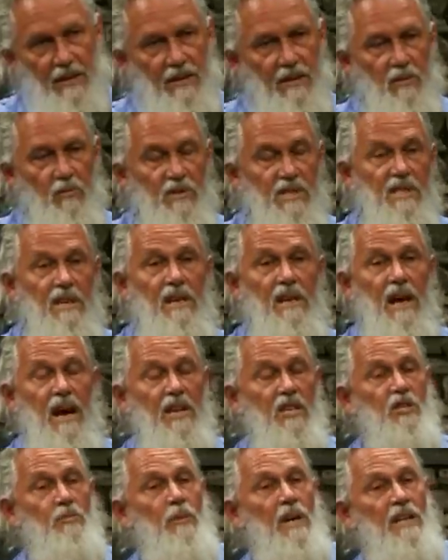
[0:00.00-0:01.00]
There was the
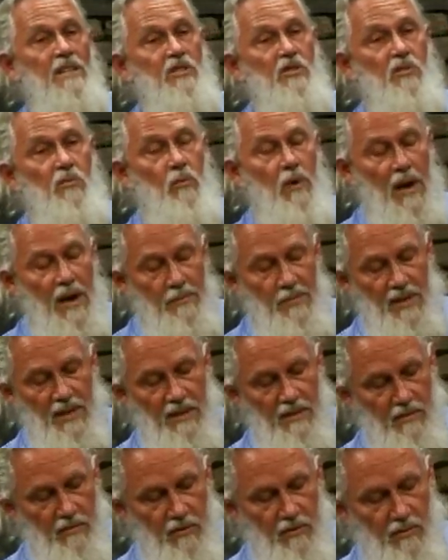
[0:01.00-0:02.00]
Lakshman
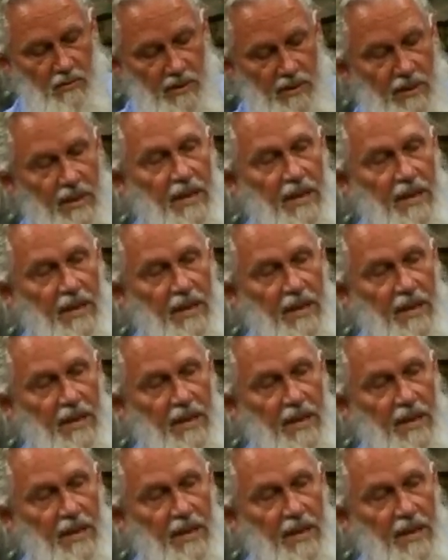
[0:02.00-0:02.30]
Swami, who in